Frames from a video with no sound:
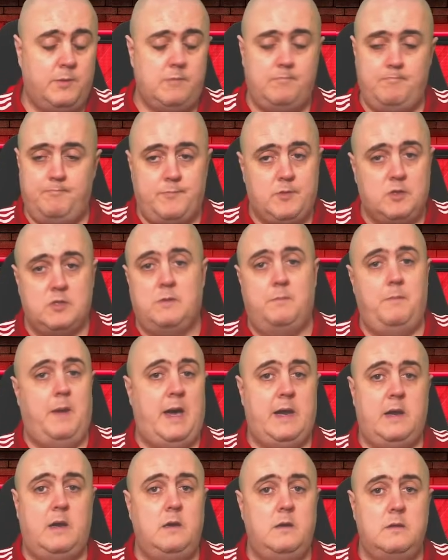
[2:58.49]
But doesn't
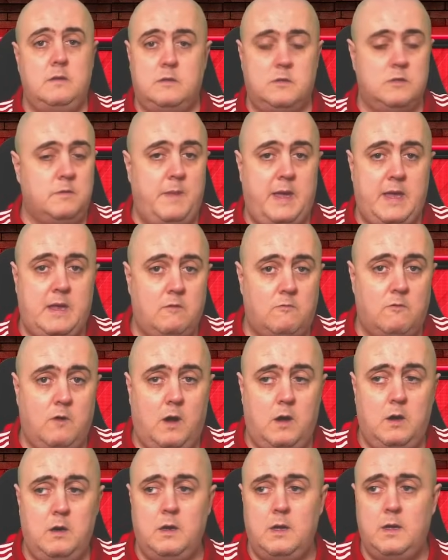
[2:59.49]
matter. Doesn't make it
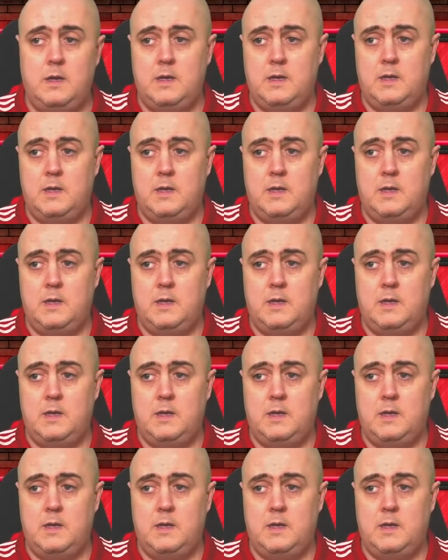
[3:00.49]
wrong.